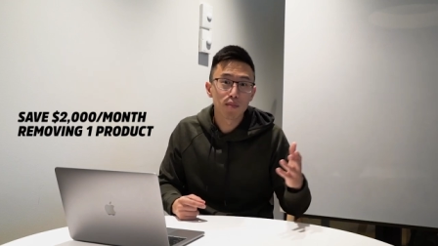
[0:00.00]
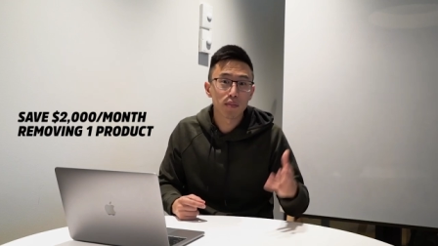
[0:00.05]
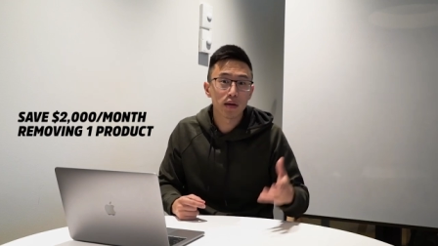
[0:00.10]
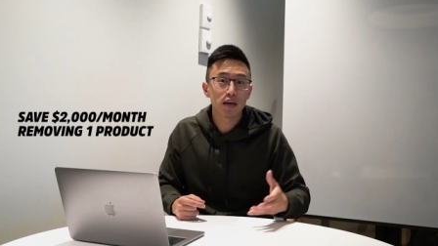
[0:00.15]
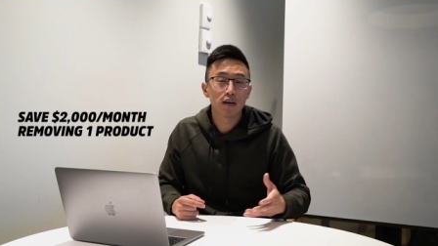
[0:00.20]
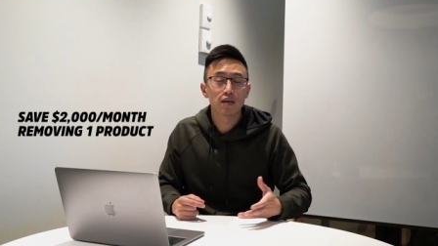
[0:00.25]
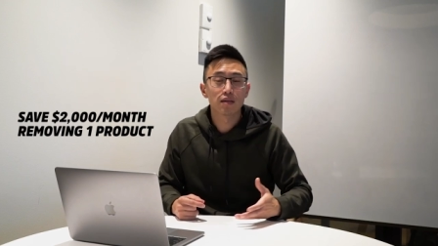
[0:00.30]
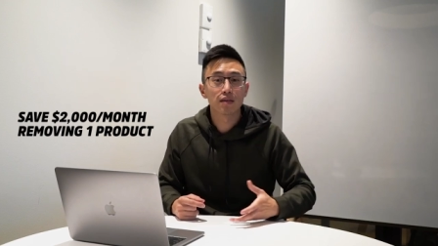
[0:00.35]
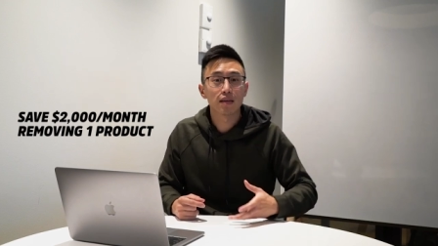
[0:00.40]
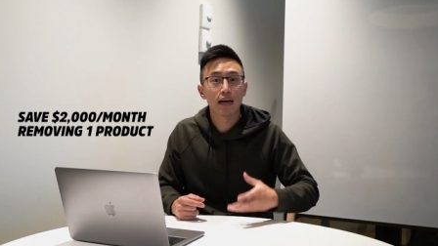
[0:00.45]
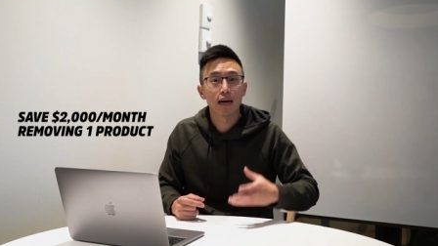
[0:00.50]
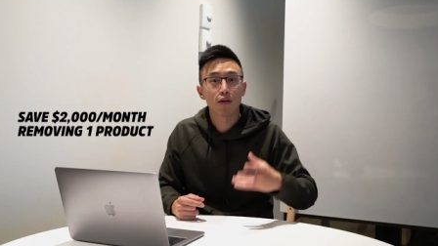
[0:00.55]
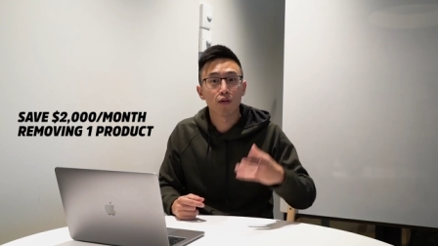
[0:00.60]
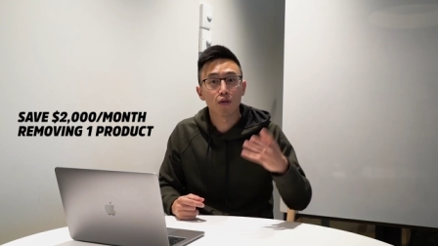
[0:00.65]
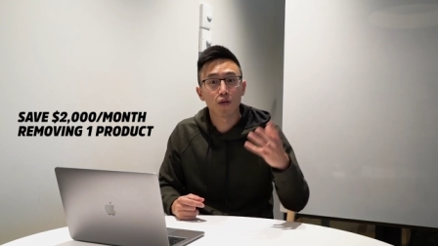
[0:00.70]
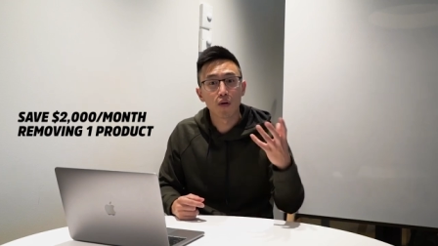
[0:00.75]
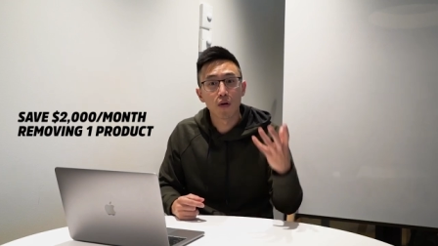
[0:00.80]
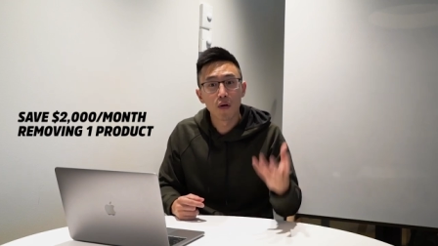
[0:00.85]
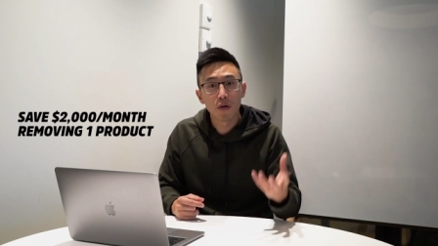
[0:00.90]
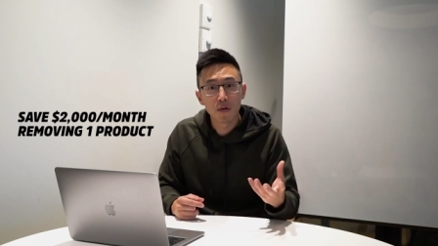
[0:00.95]
because our
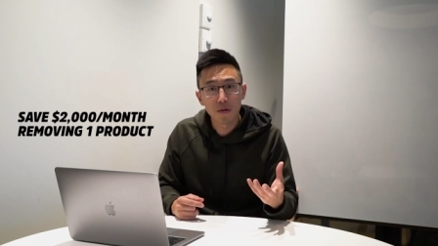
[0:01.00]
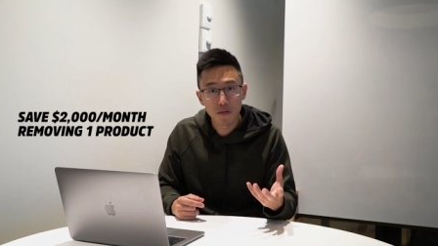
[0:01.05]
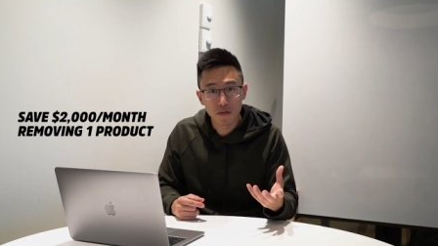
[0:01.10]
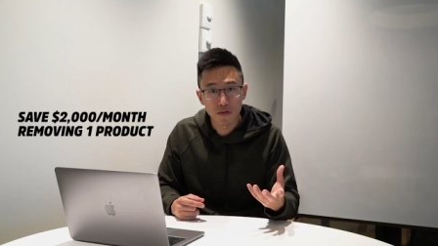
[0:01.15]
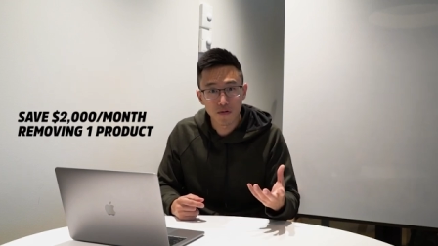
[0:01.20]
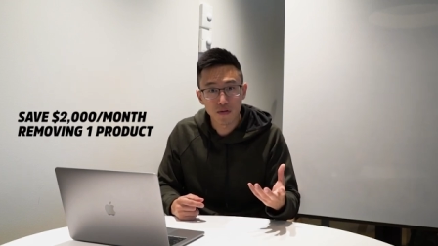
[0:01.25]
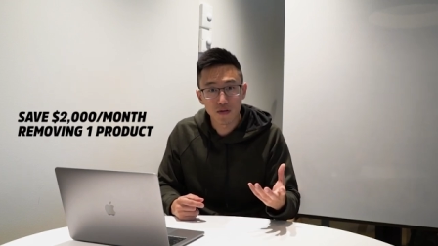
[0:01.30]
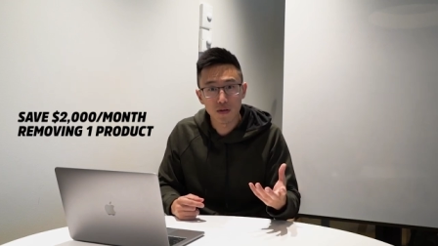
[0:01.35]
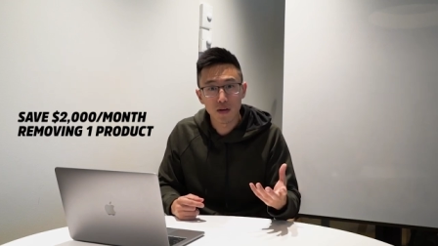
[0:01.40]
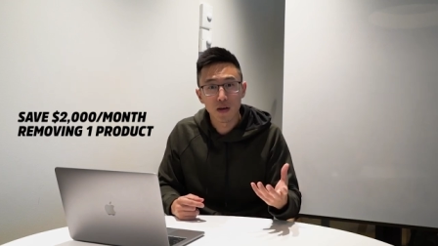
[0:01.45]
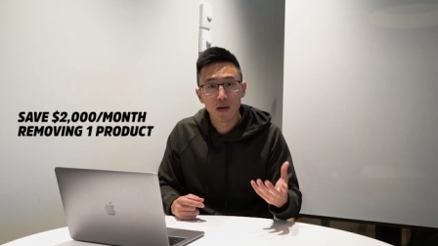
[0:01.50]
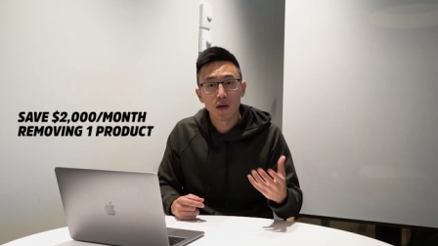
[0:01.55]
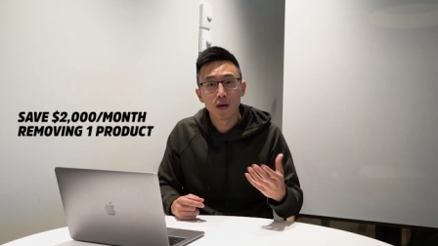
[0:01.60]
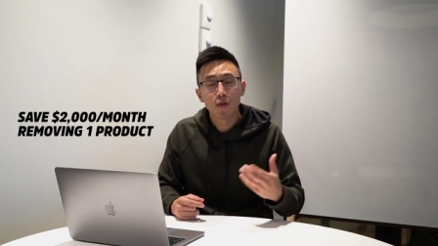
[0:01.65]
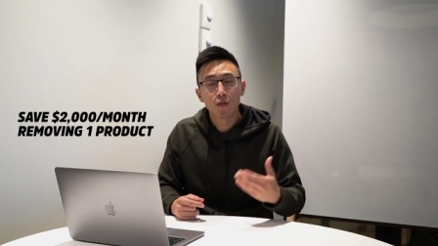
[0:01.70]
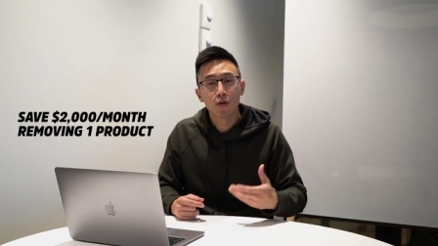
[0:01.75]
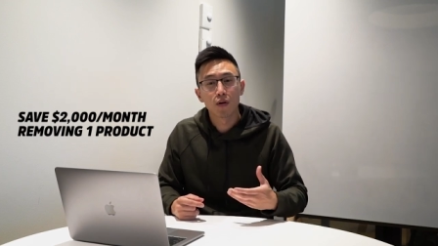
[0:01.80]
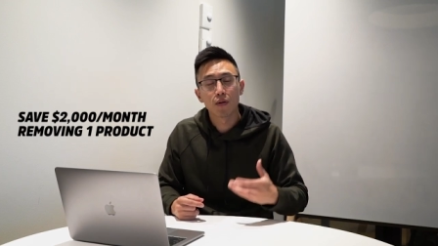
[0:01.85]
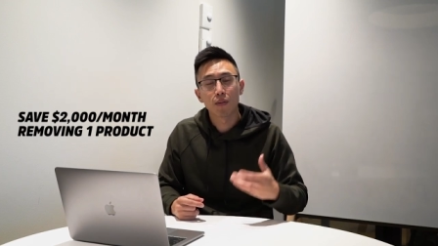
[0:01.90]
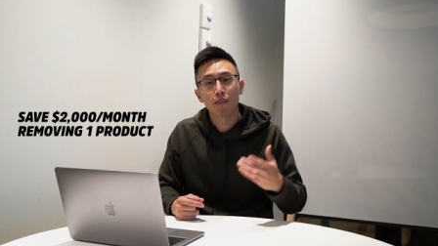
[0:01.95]
cones
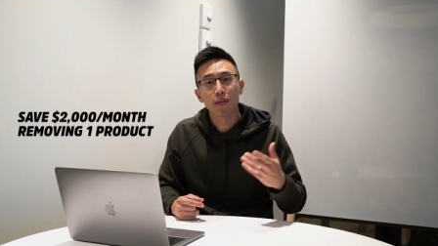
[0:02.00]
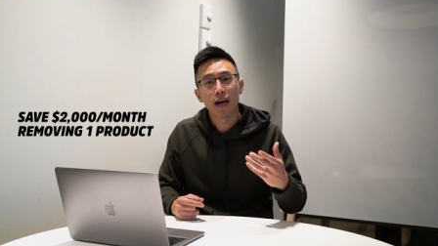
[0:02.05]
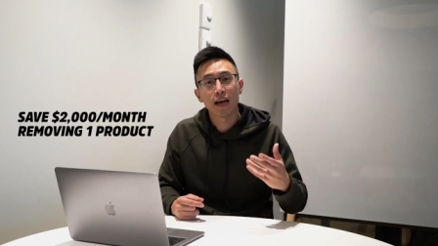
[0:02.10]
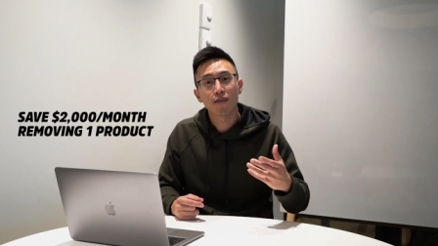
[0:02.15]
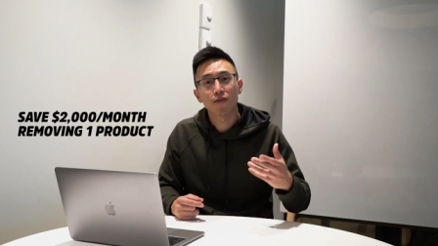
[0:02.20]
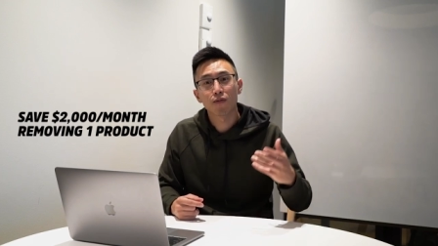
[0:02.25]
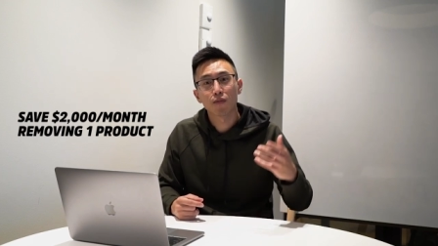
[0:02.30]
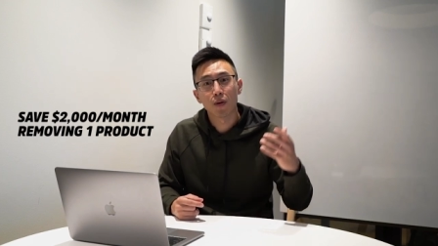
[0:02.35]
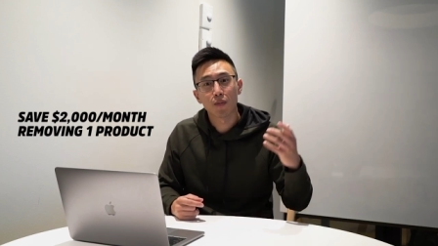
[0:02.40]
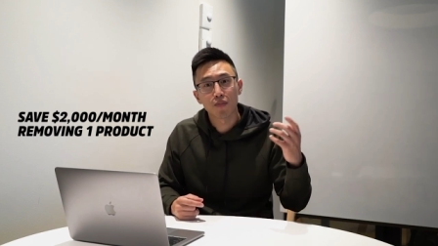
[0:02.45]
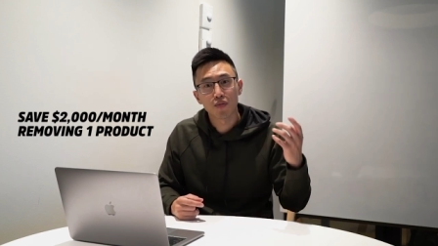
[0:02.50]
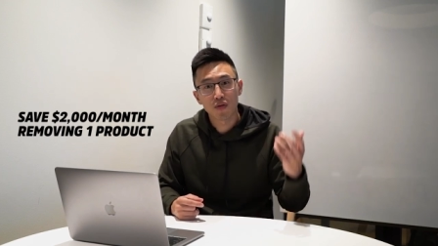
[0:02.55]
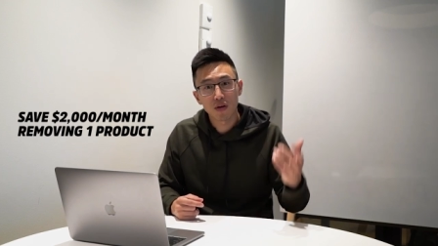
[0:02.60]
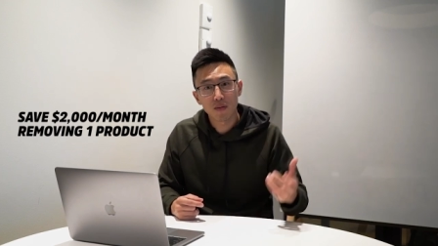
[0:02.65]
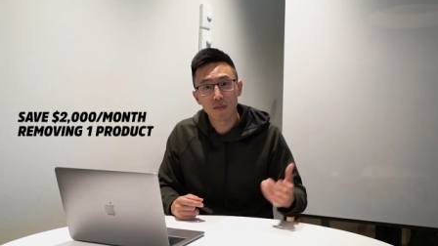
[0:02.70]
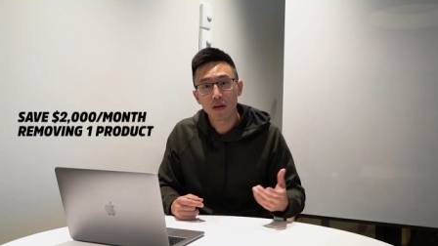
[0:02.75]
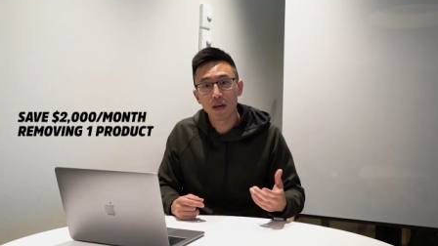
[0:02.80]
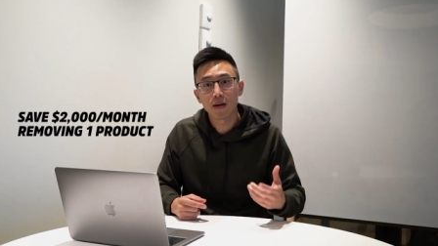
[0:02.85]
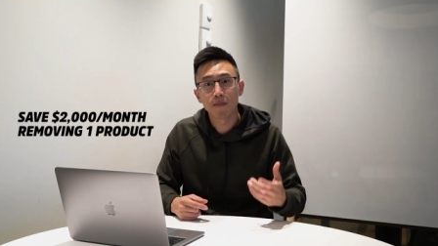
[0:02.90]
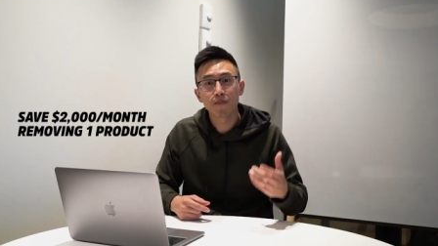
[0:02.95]
we were buying from a
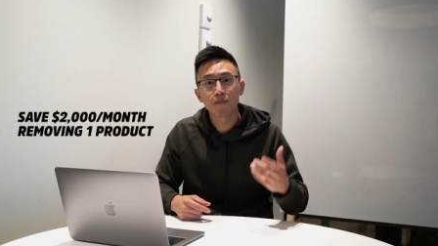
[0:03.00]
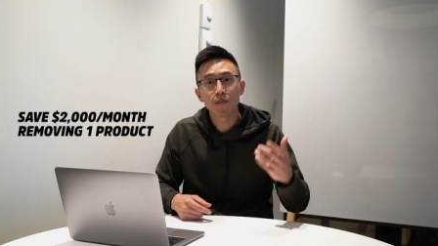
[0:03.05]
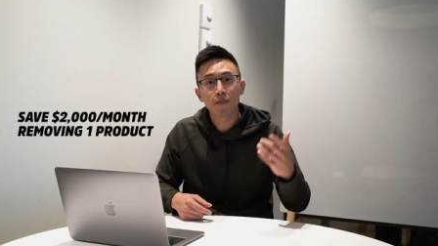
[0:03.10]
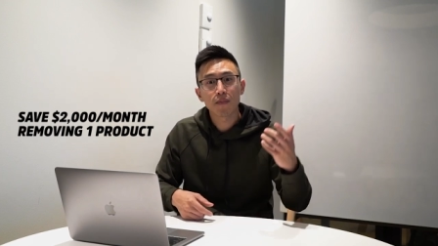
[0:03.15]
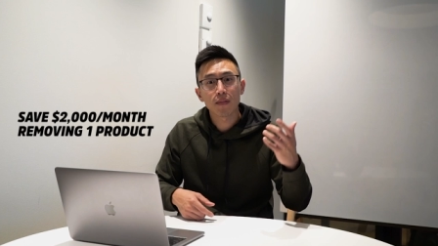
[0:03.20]
premium